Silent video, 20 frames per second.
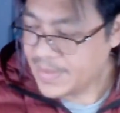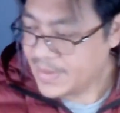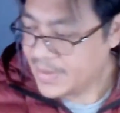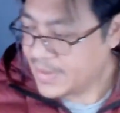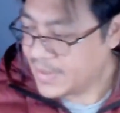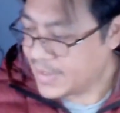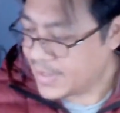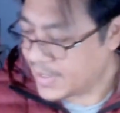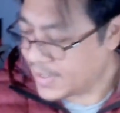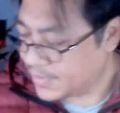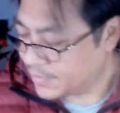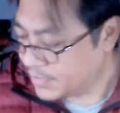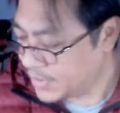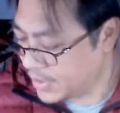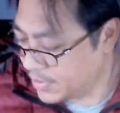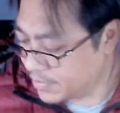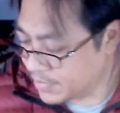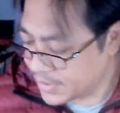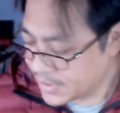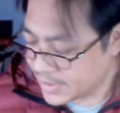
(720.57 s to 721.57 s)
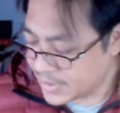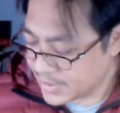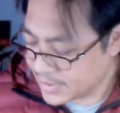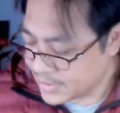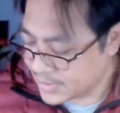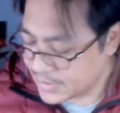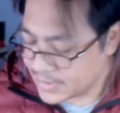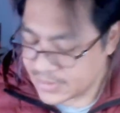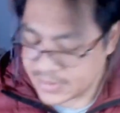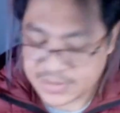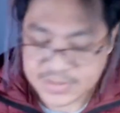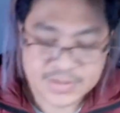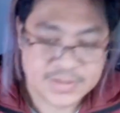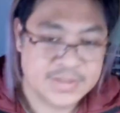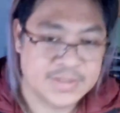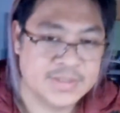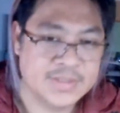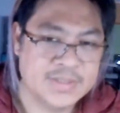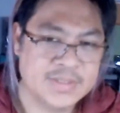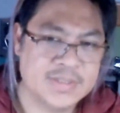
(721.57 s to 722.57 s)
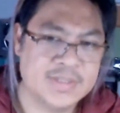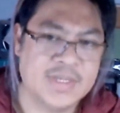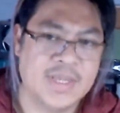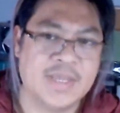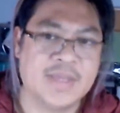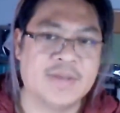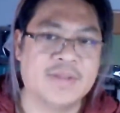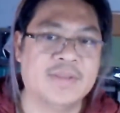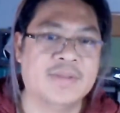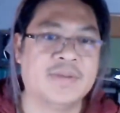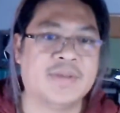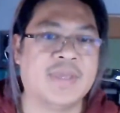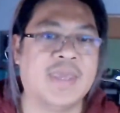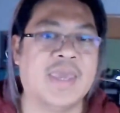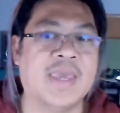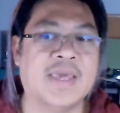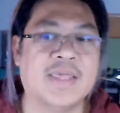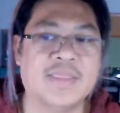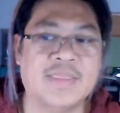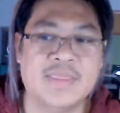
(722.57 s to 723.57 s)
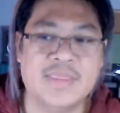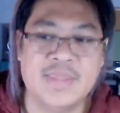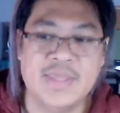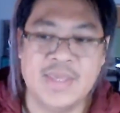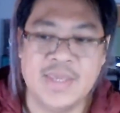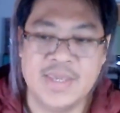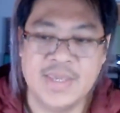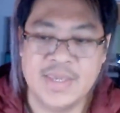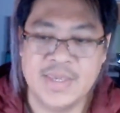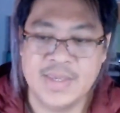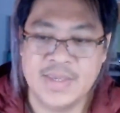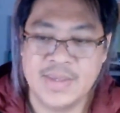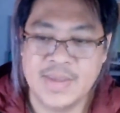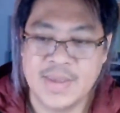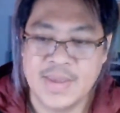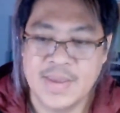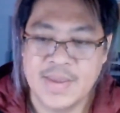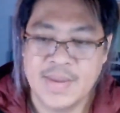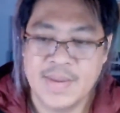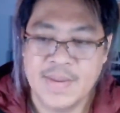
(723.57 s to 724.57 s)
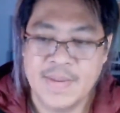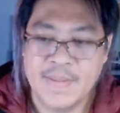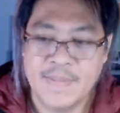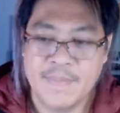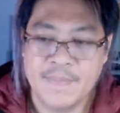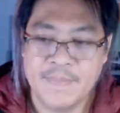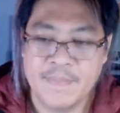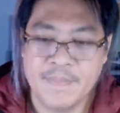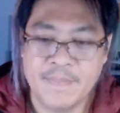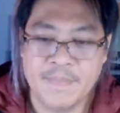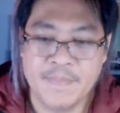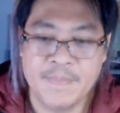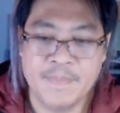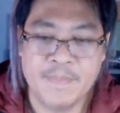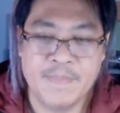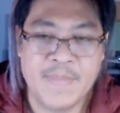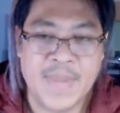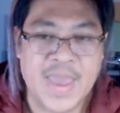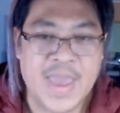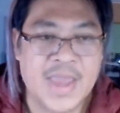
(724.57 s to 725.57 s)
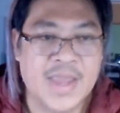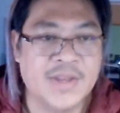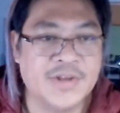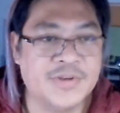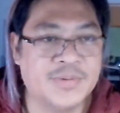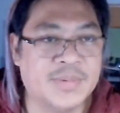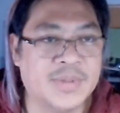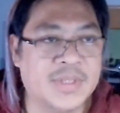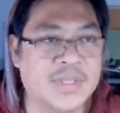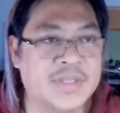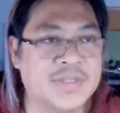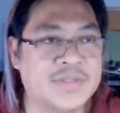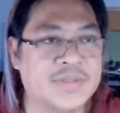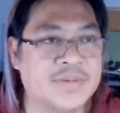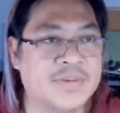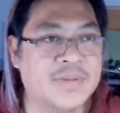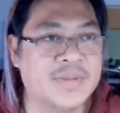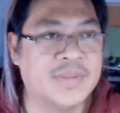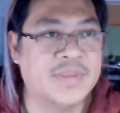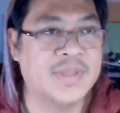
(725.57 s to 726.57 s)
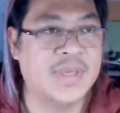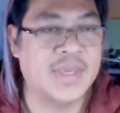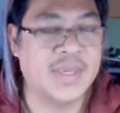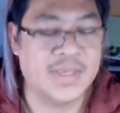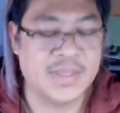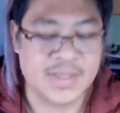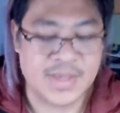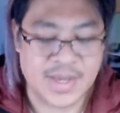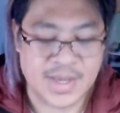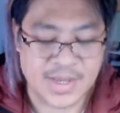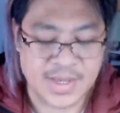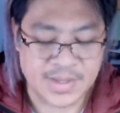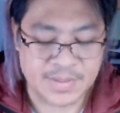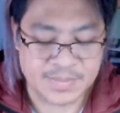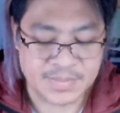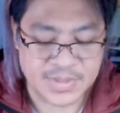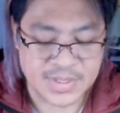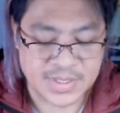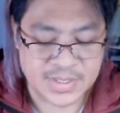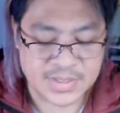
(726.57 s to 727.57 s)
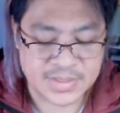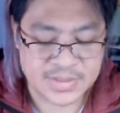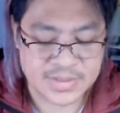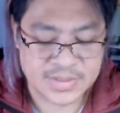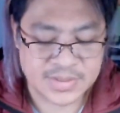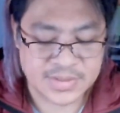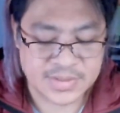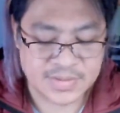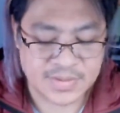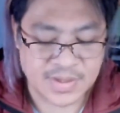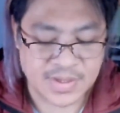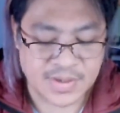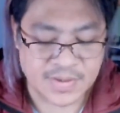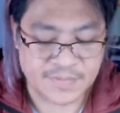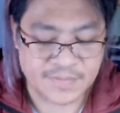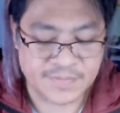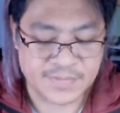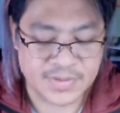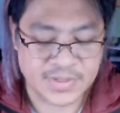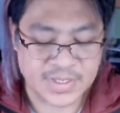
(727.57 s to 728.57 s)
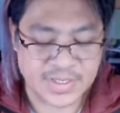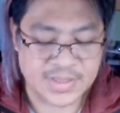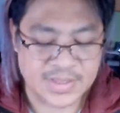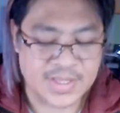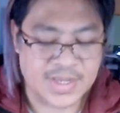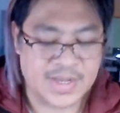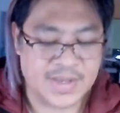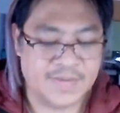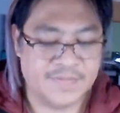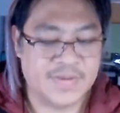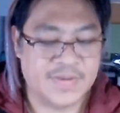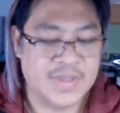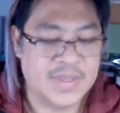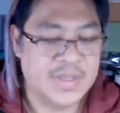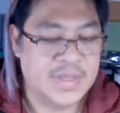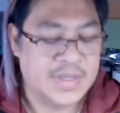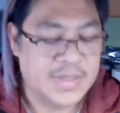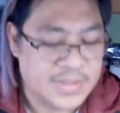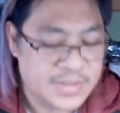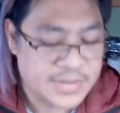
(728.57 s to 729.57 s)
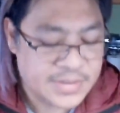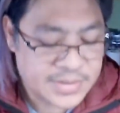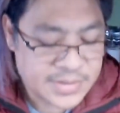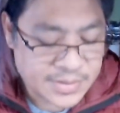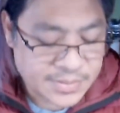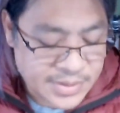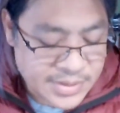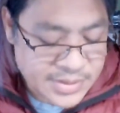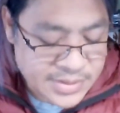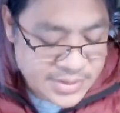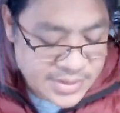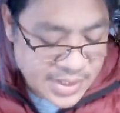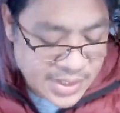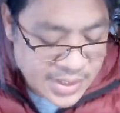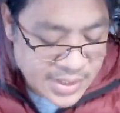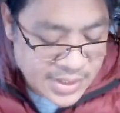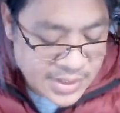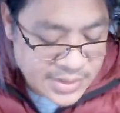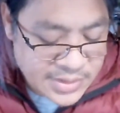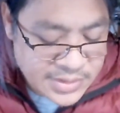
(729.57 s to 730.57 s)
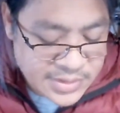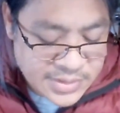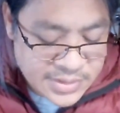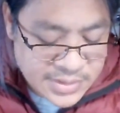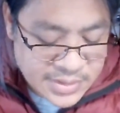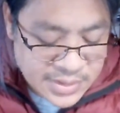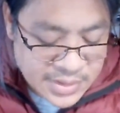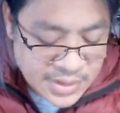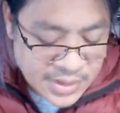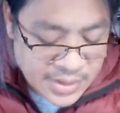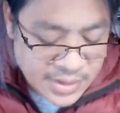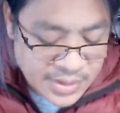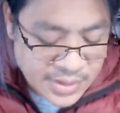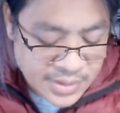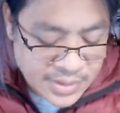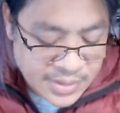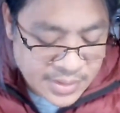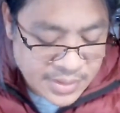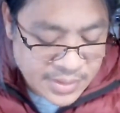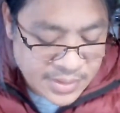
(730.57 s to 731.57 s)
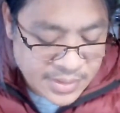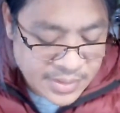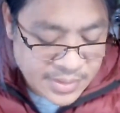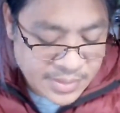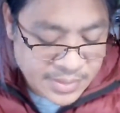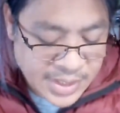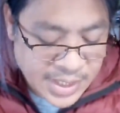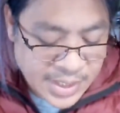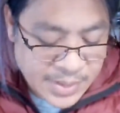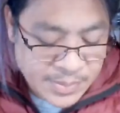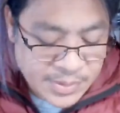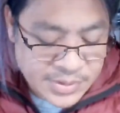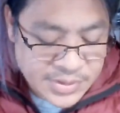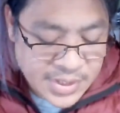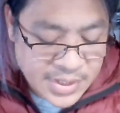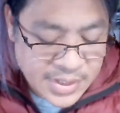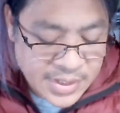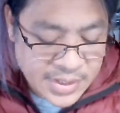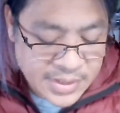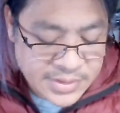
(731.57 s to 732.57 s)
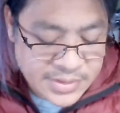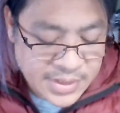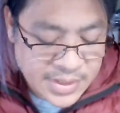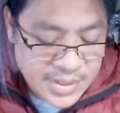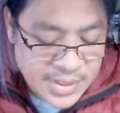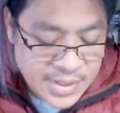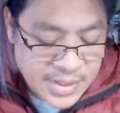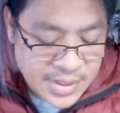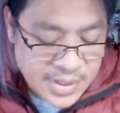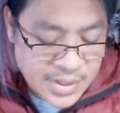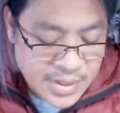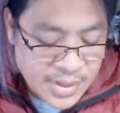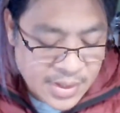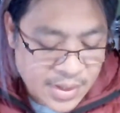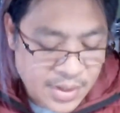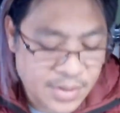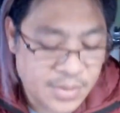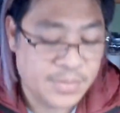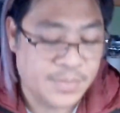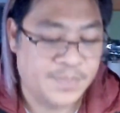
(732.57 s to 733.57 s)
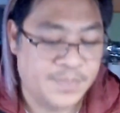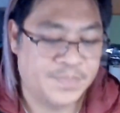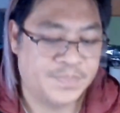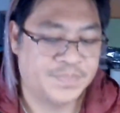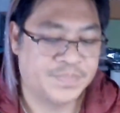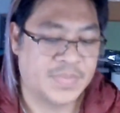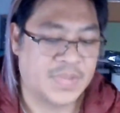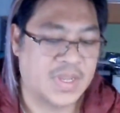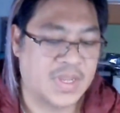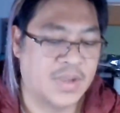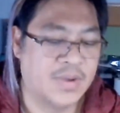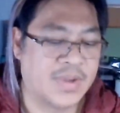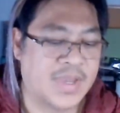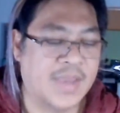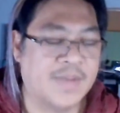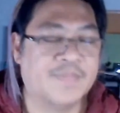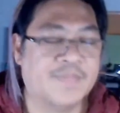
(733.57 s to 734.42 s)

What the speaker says: And we will take a look at the manual. It's a good thing I'm not fully live. So it says cable ties. Oh, okay.